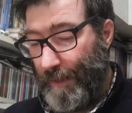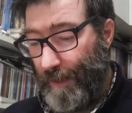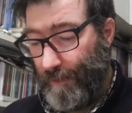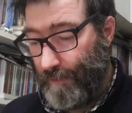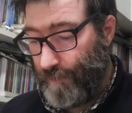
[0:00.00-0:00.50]

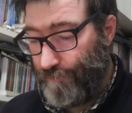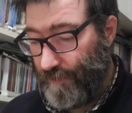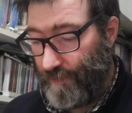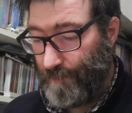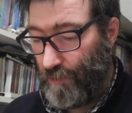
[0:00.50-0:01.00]
And the
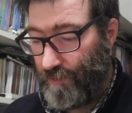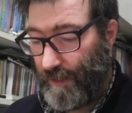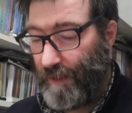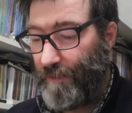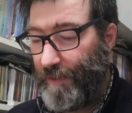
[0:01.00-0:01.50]
first
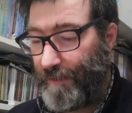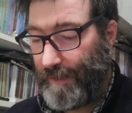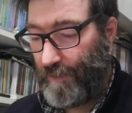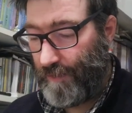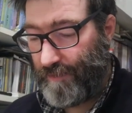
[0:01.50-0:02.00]
postcard that
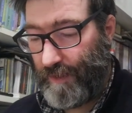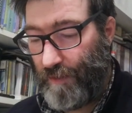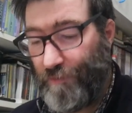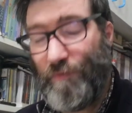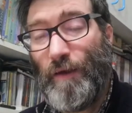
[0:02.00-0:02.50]
I
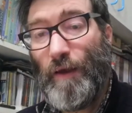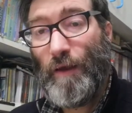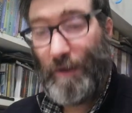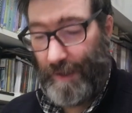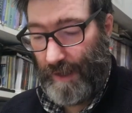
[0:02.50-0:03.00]
received
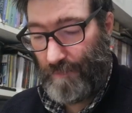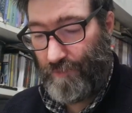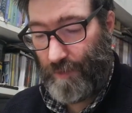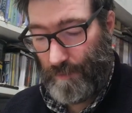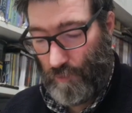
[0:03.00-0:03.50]
came
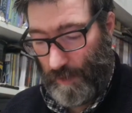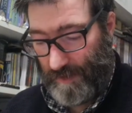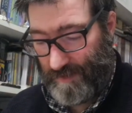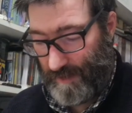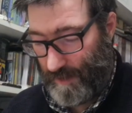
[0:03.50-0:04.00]
from
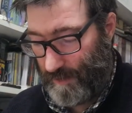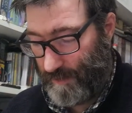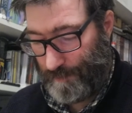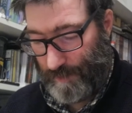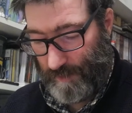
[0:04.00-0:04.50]
Russia.
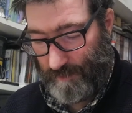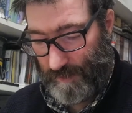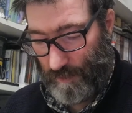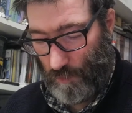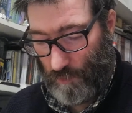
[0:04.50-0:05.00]

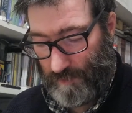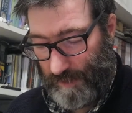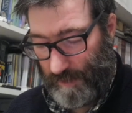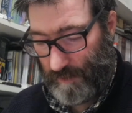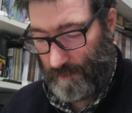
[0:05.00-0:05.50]
person who
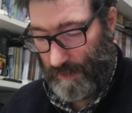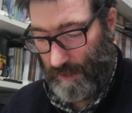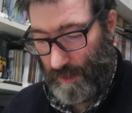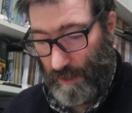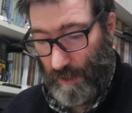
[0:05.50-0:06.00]
sent
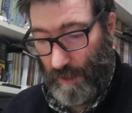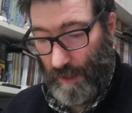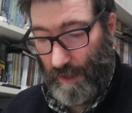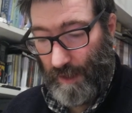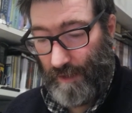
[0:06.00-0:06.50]
me
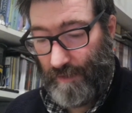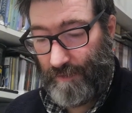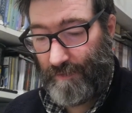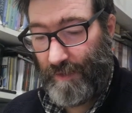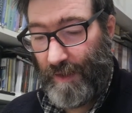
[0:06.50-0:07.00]

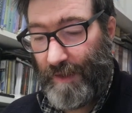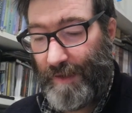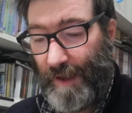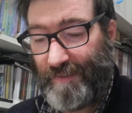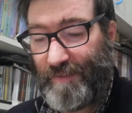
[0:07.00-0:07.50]
is
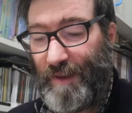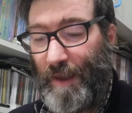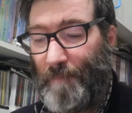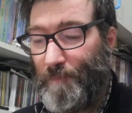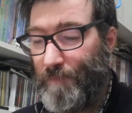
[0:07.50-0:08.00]

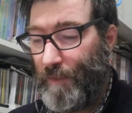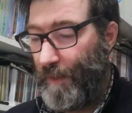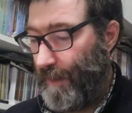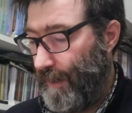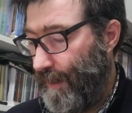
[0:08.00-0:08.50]
Nastya,
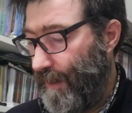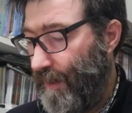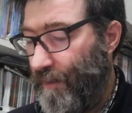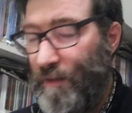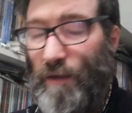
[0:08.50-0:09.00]

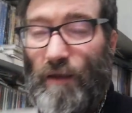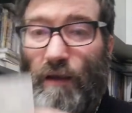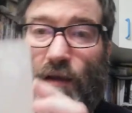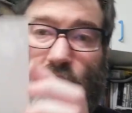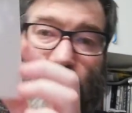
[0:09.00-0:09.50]
and
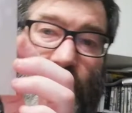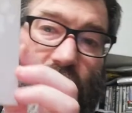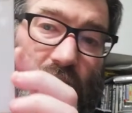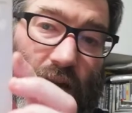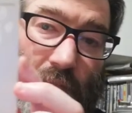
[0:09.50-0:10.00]
she
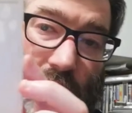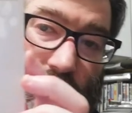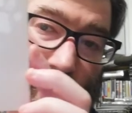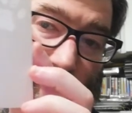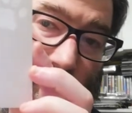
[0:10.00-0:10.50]
sent
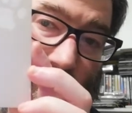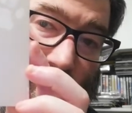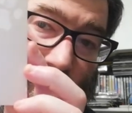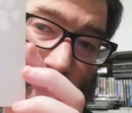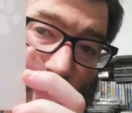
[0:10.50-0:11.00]
me
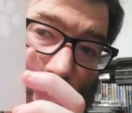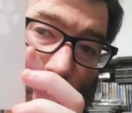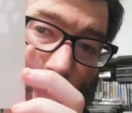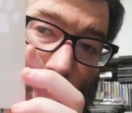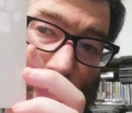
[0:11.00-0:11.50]
this
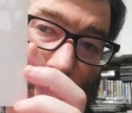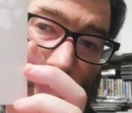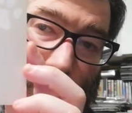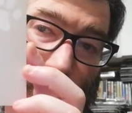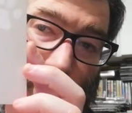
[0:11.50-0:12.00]
cool
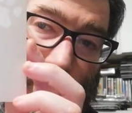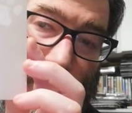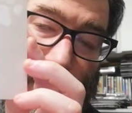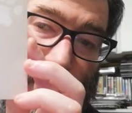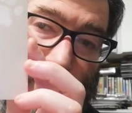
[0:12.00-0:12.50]

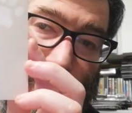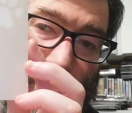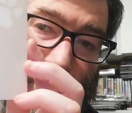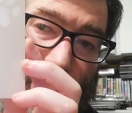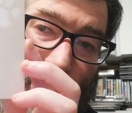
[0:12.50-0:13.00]
cat
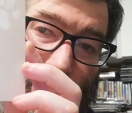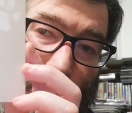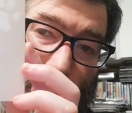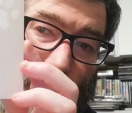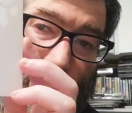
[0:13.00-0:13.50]
faces
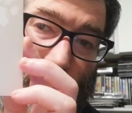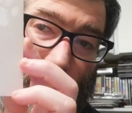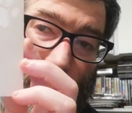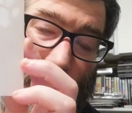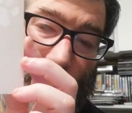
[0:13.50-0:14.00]

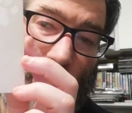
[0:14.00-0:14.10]
postcard.